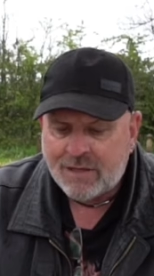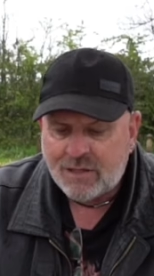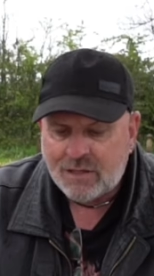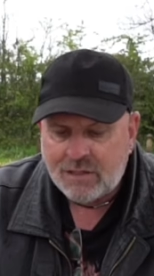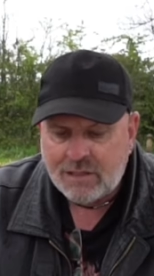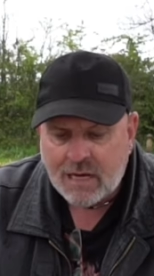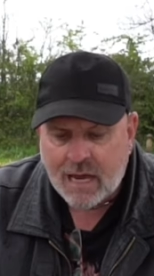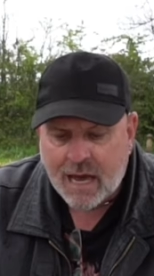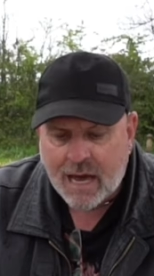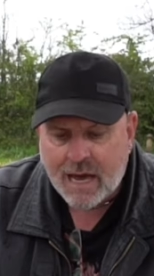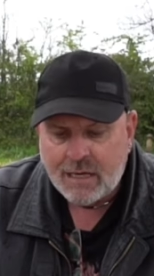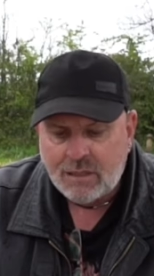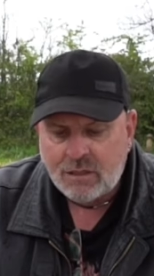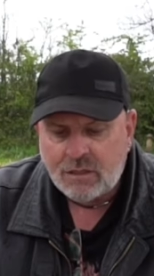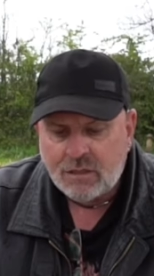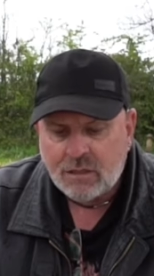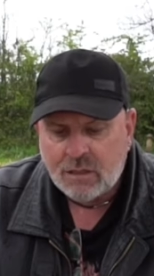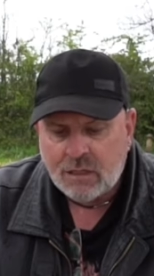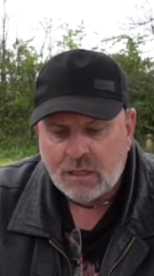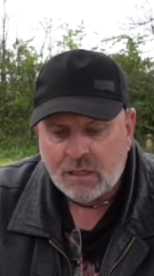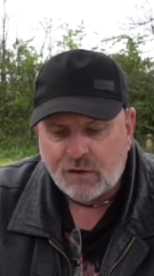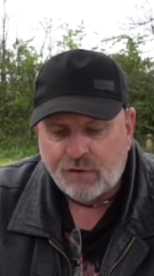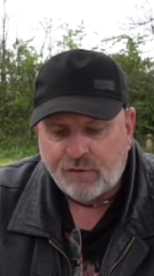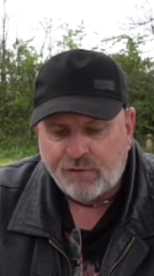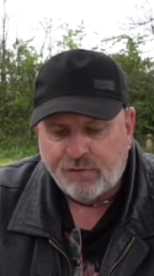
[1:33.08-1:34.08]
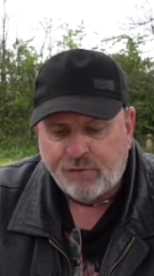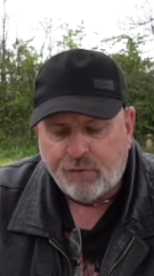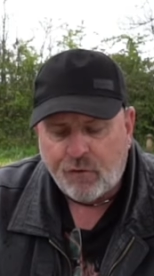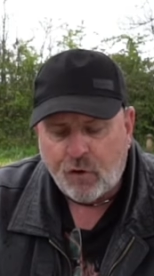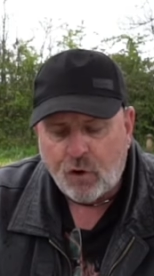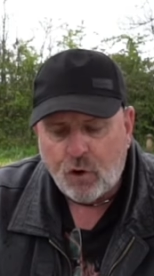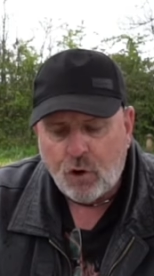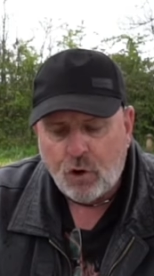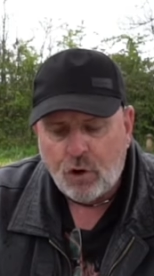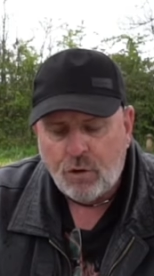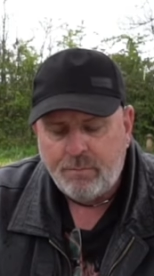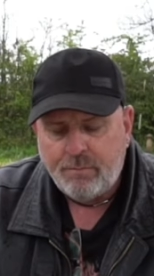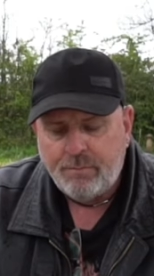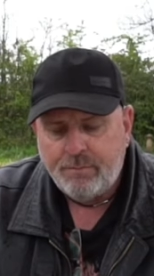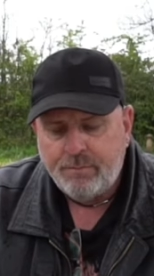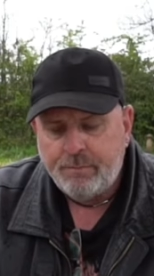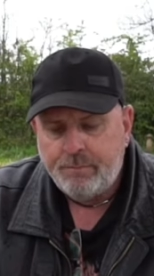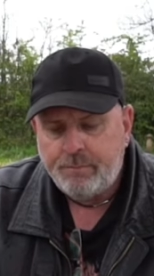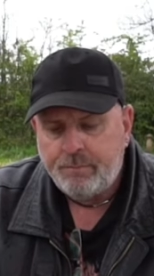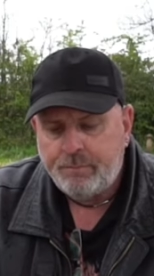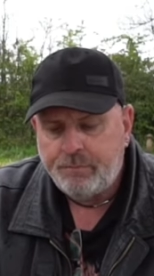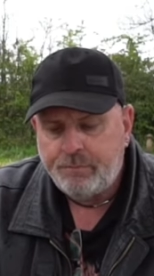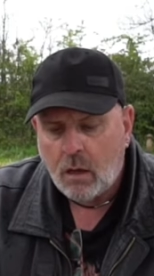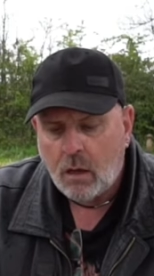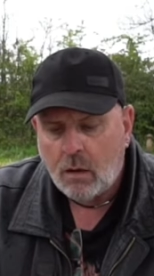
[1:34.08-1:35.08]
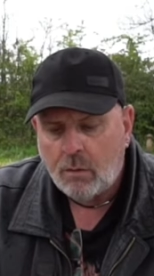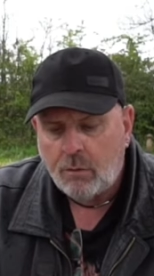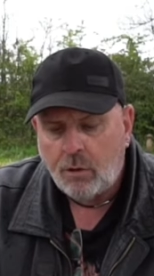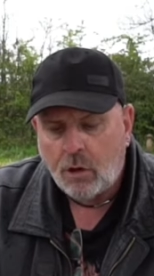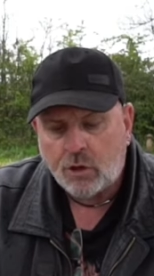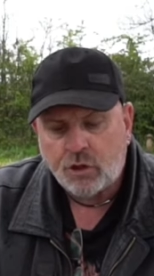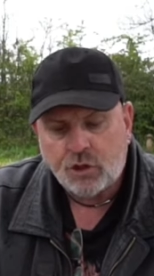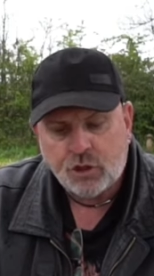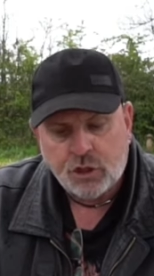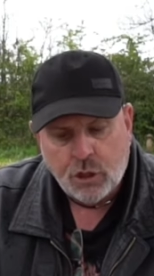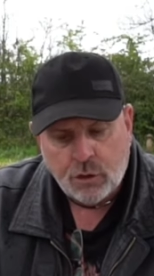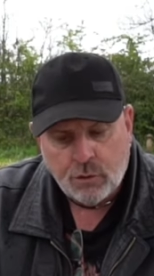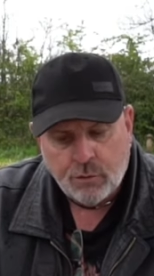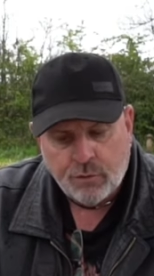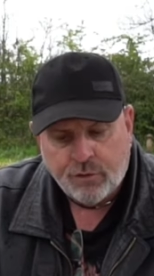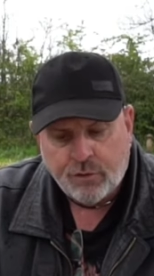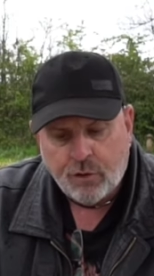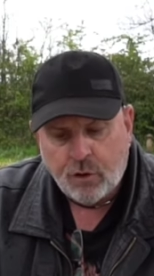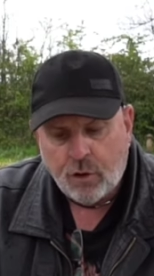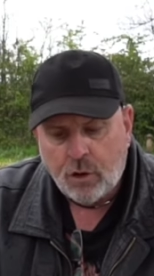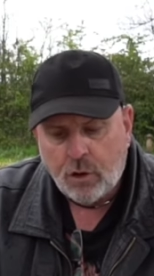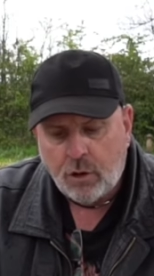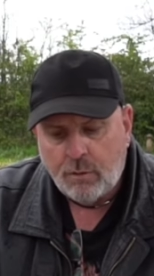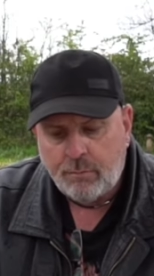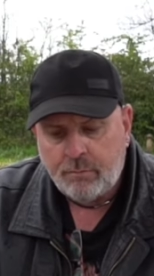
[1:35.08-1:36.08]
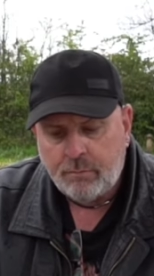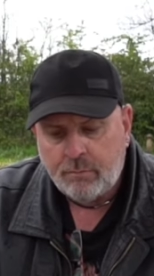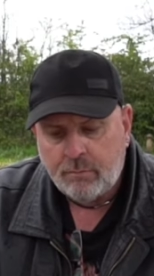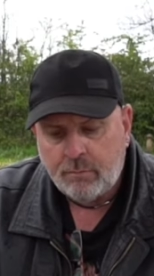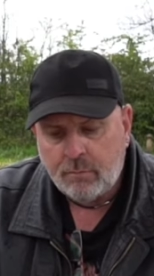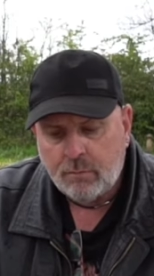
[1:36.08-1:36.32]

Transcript: nice, it's firm, not too firm.